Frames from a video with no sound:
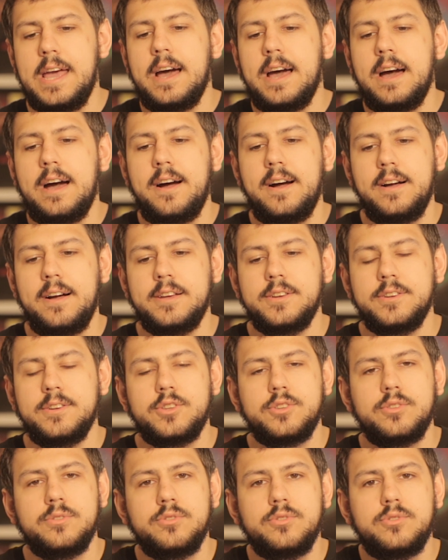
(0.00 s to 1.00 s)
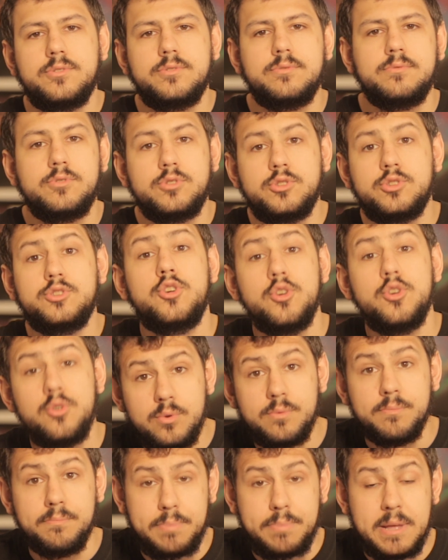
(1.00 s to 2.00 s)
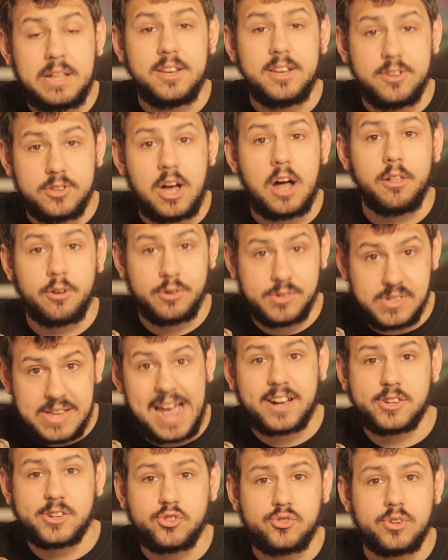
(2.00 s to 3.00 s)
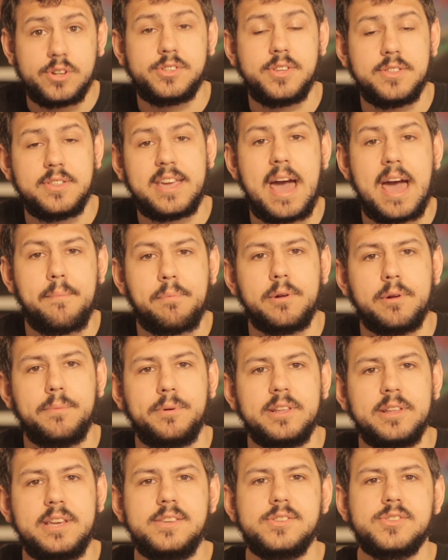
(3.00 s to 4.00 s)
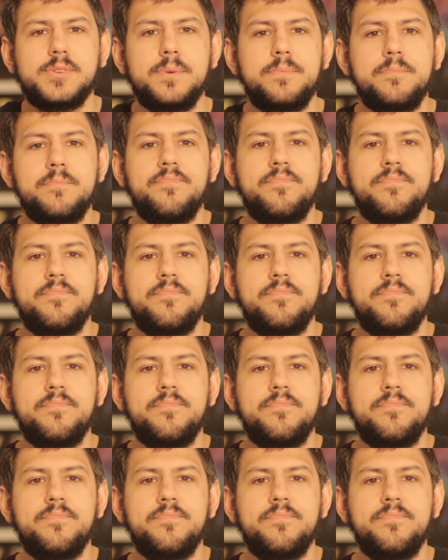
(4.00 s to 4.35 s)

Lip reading: $2 billion extra to the Capitol Police.